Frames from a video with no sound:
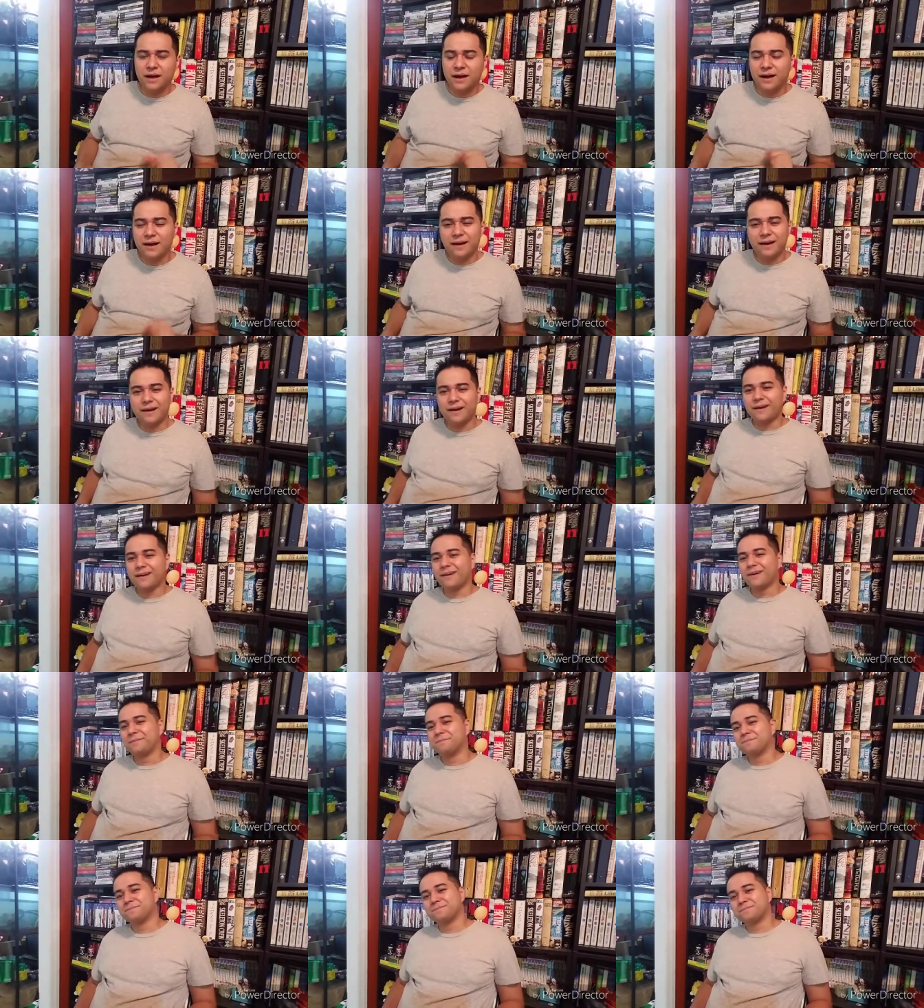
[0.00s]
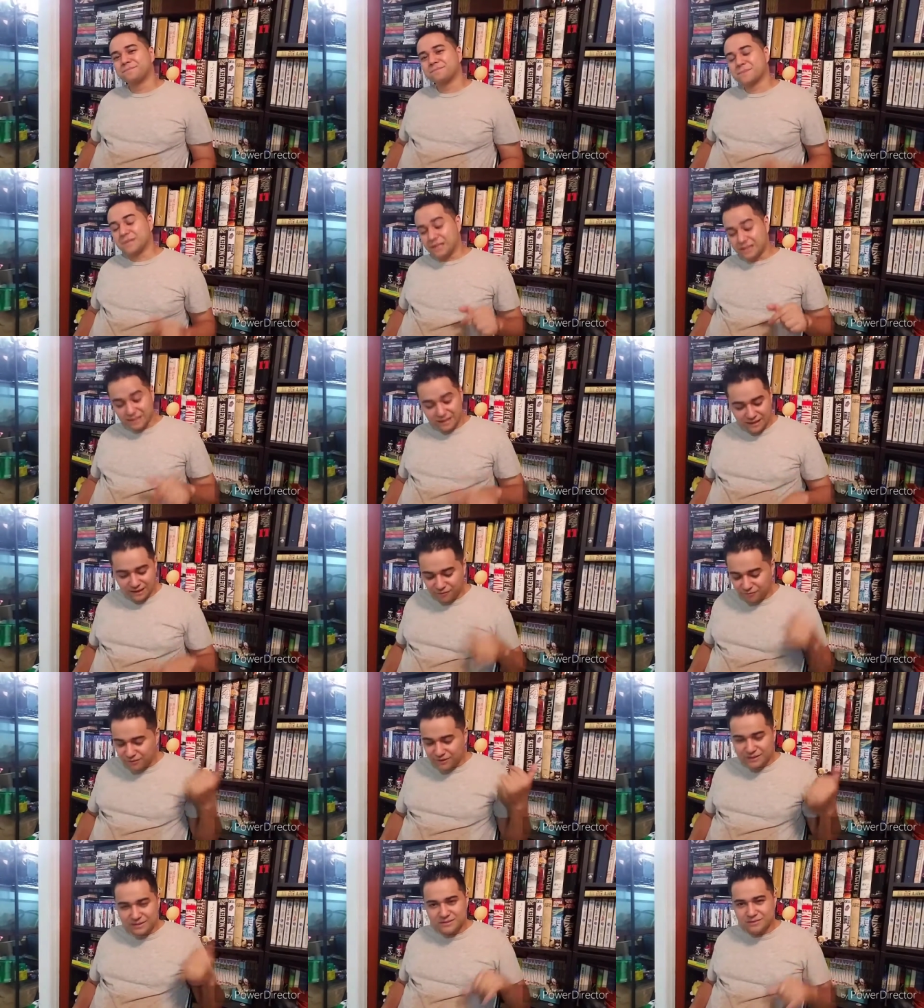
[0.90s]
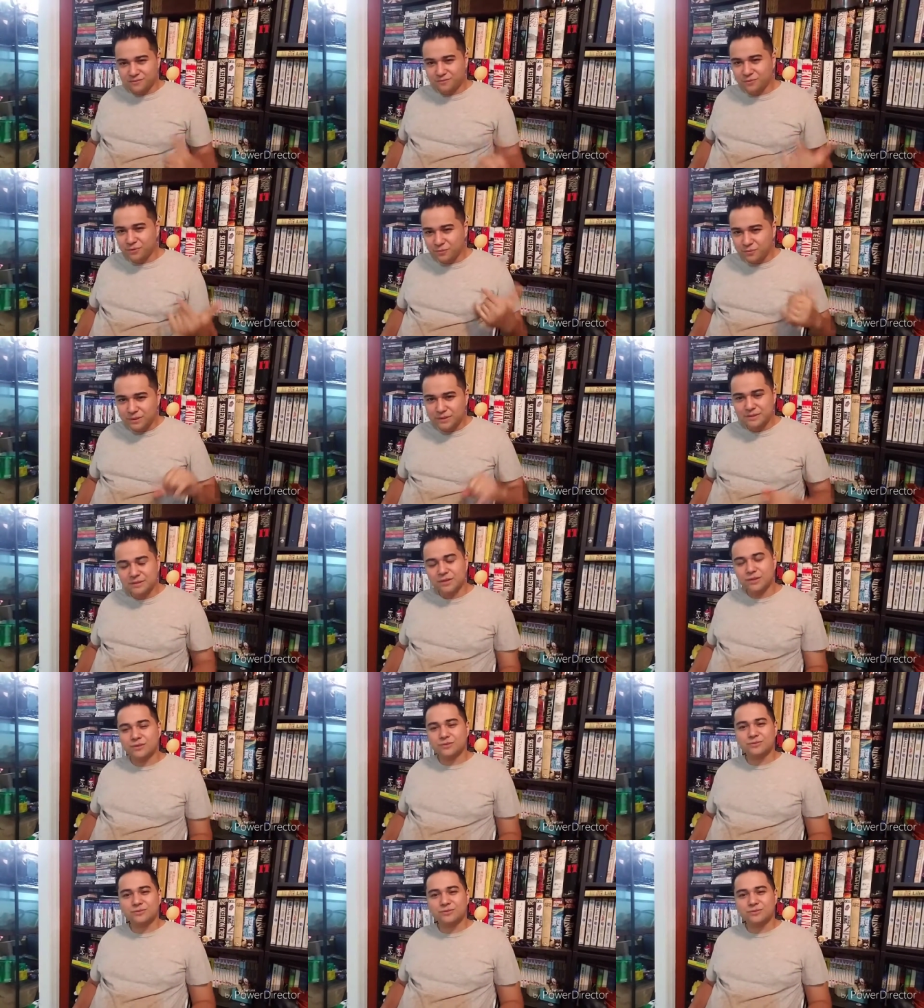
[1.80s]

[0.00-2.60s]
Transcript: I, um, again, I read this a few weeks ago,